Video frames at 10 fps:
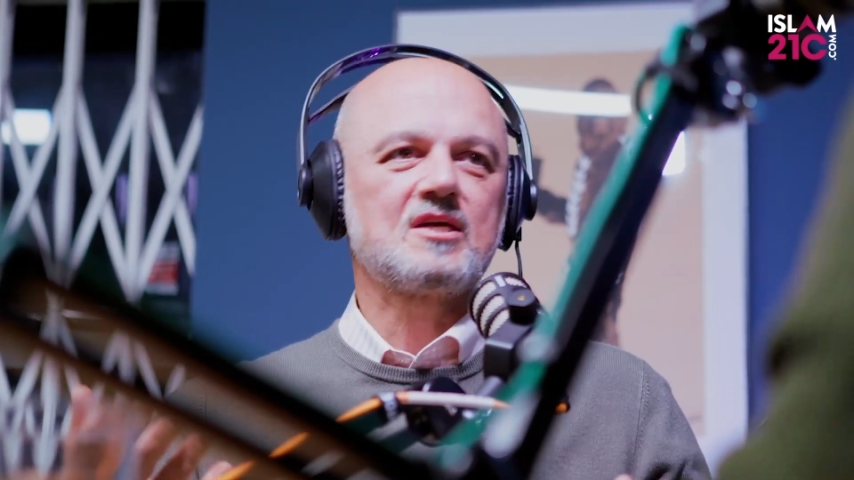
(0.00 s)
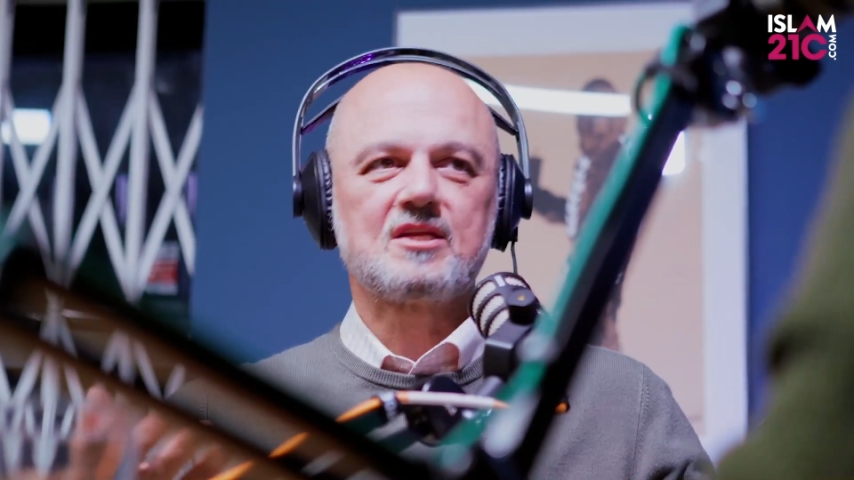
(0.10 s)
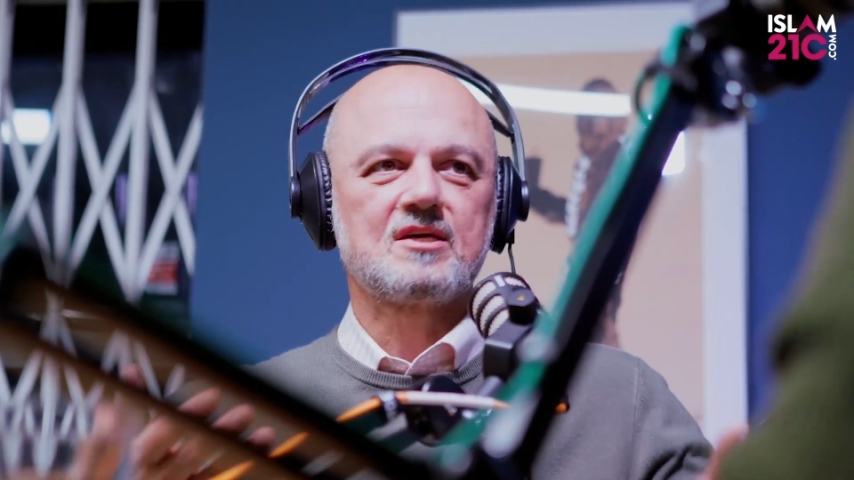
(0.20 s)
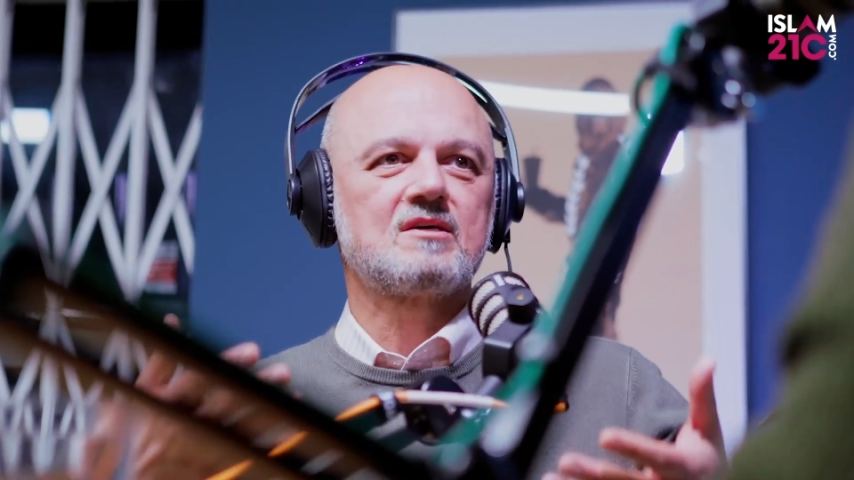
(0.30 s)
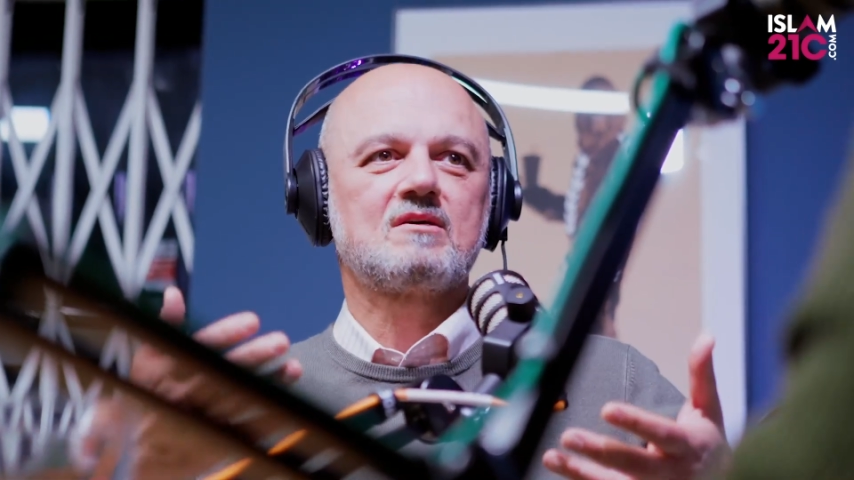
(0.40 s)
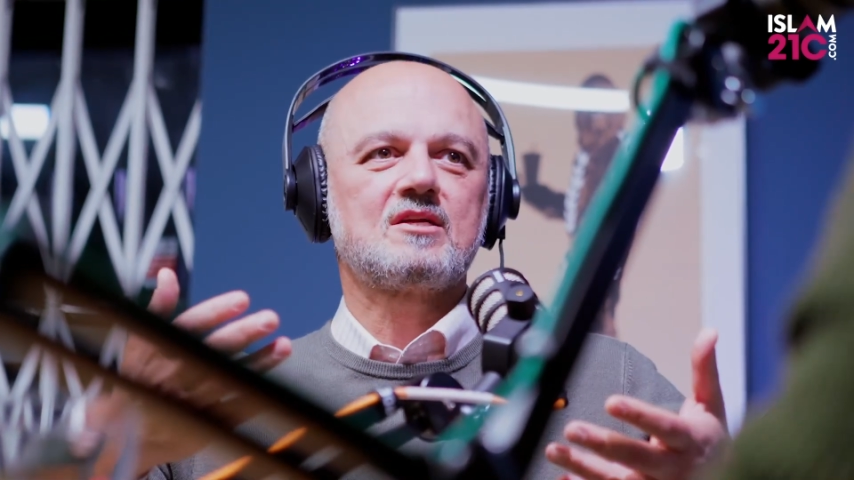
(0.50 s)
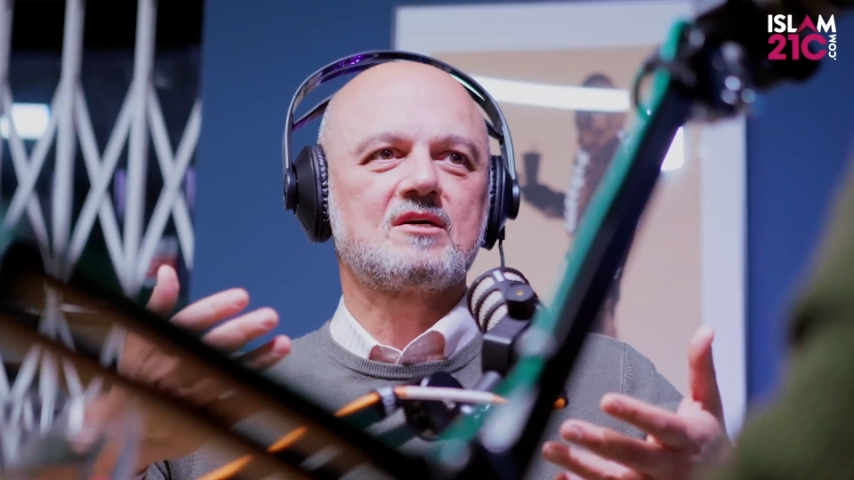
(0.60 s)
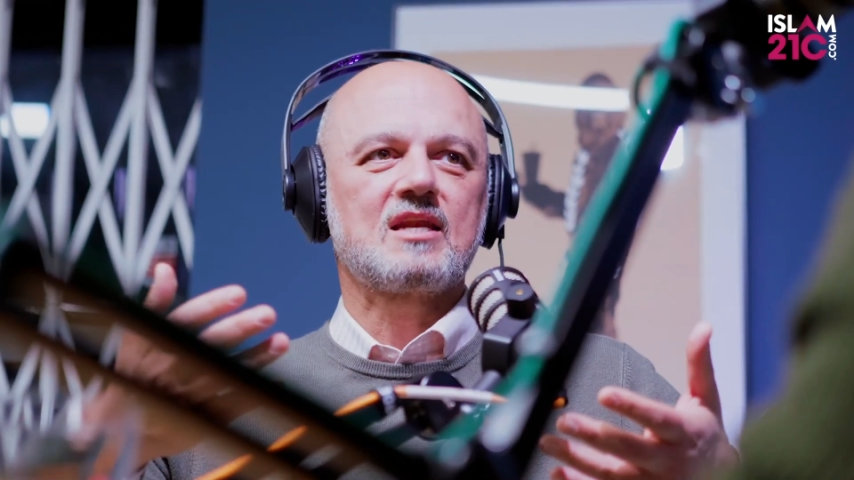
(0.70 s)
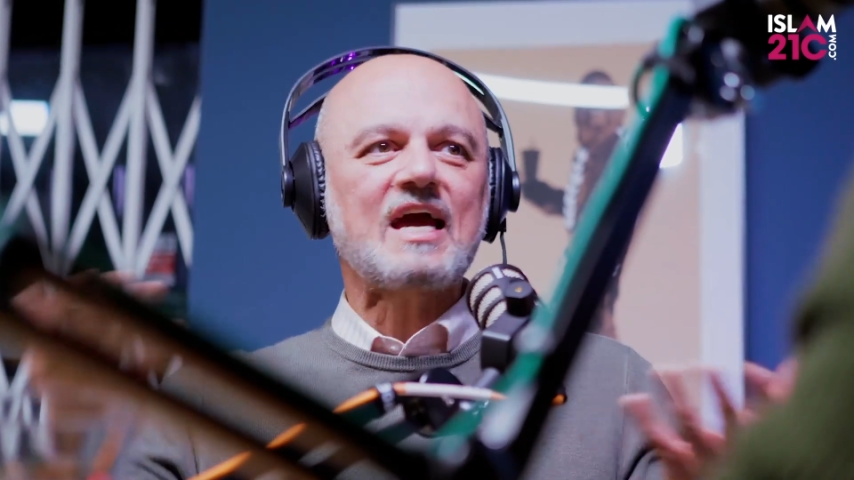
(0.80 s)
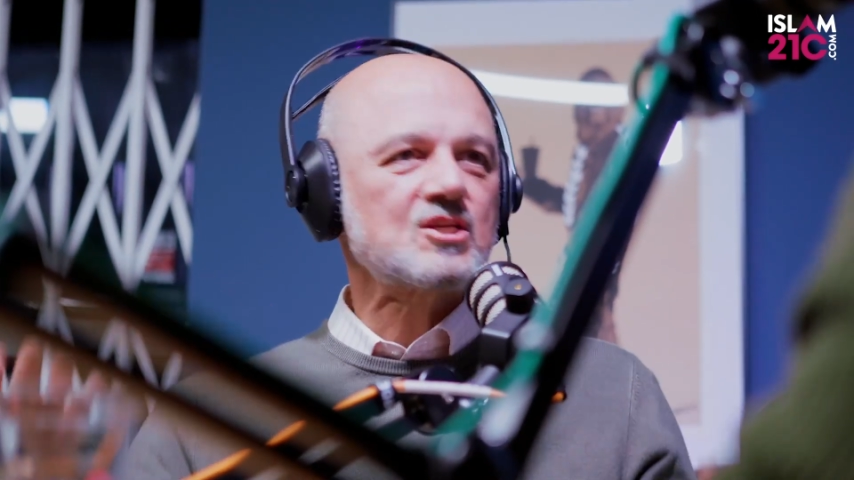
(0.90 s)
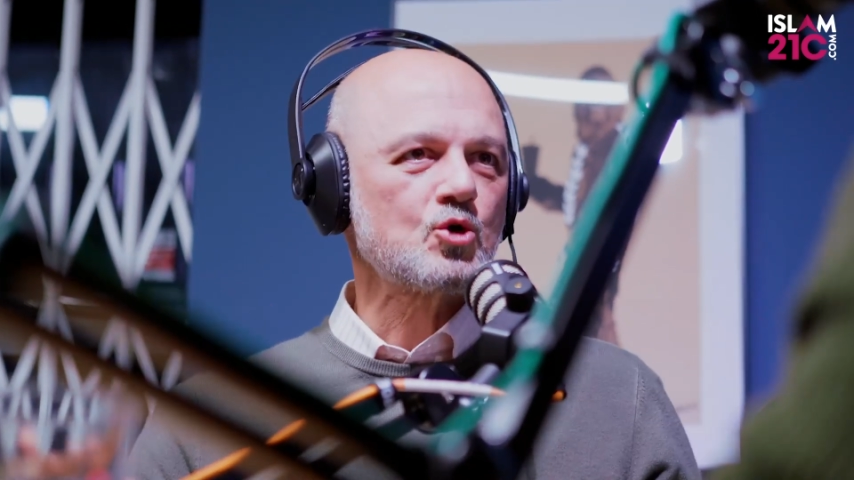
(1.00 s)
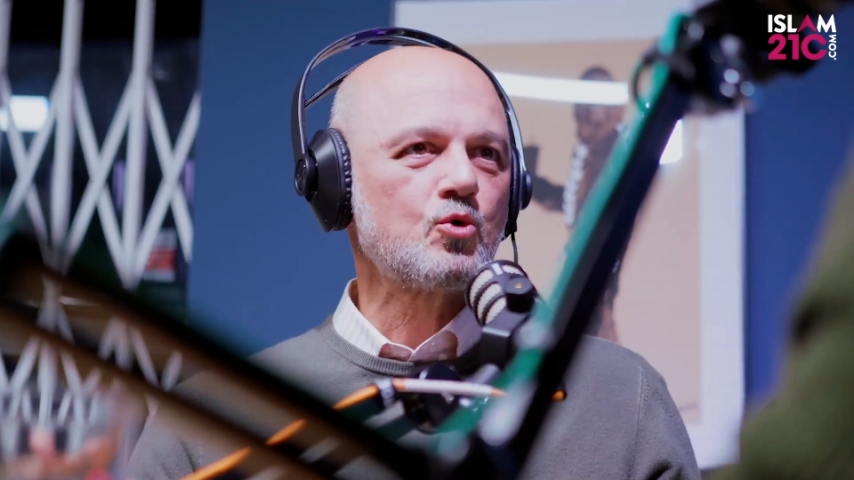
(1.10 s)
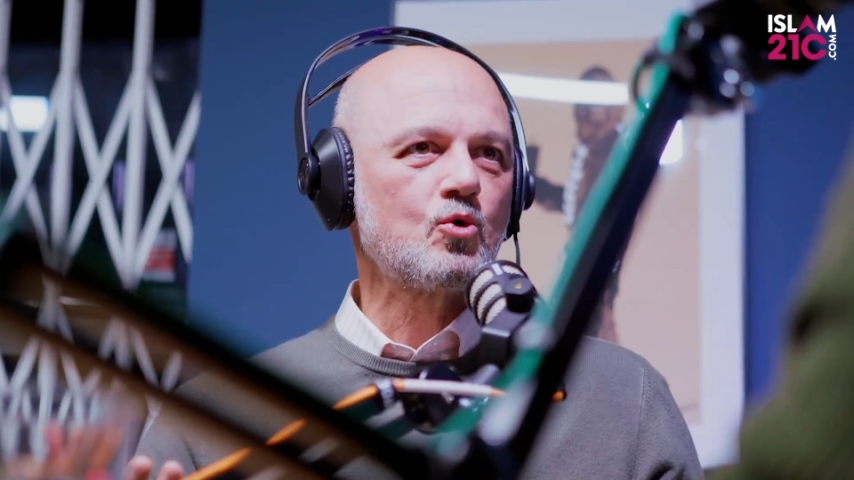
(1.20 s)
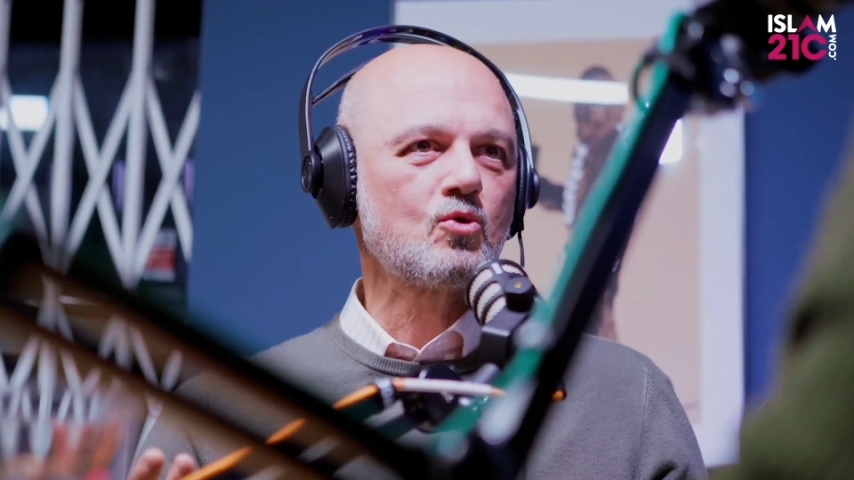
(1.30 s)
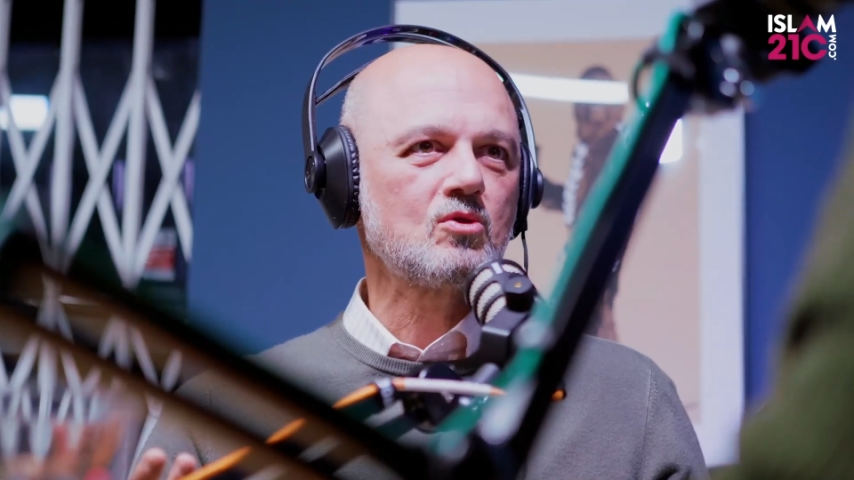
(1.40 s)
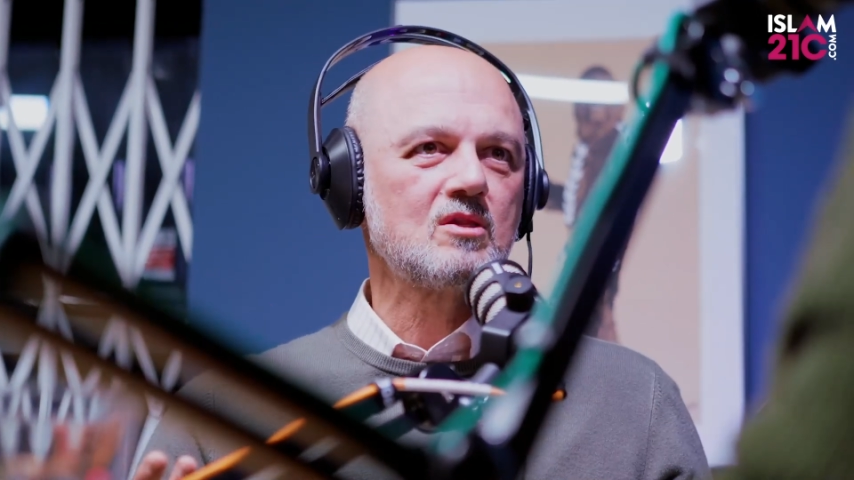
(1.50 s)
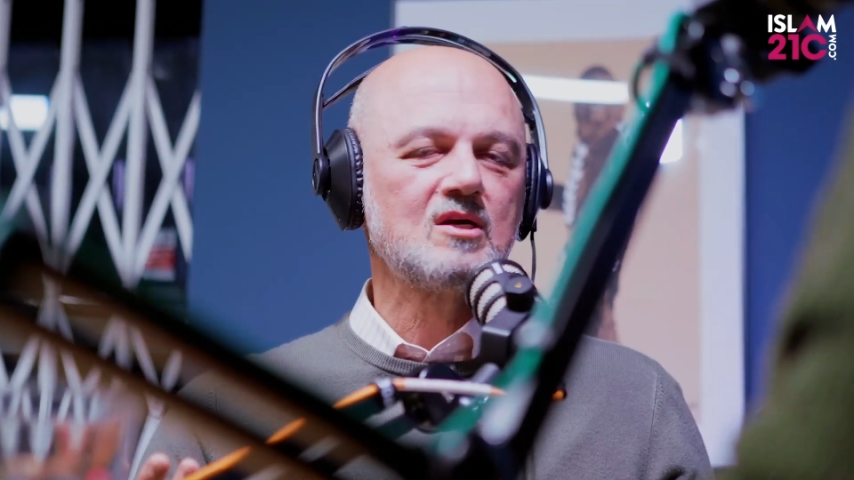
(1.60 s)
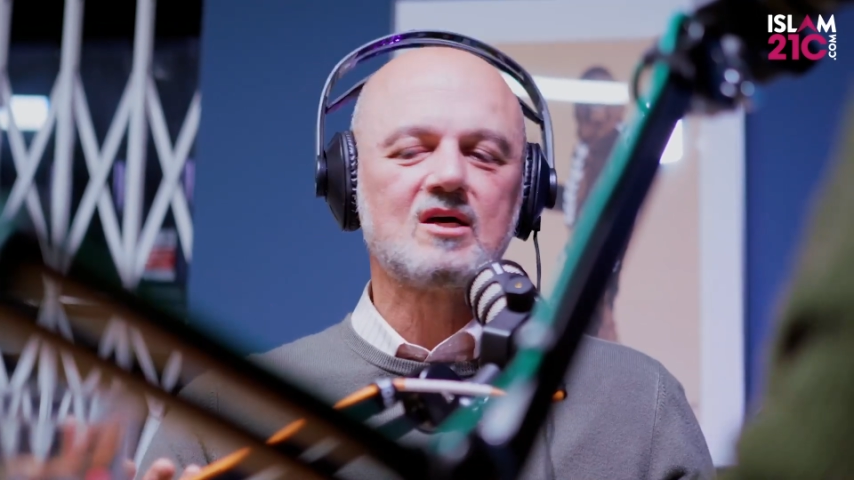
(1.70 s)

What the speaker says: in a lecture hall,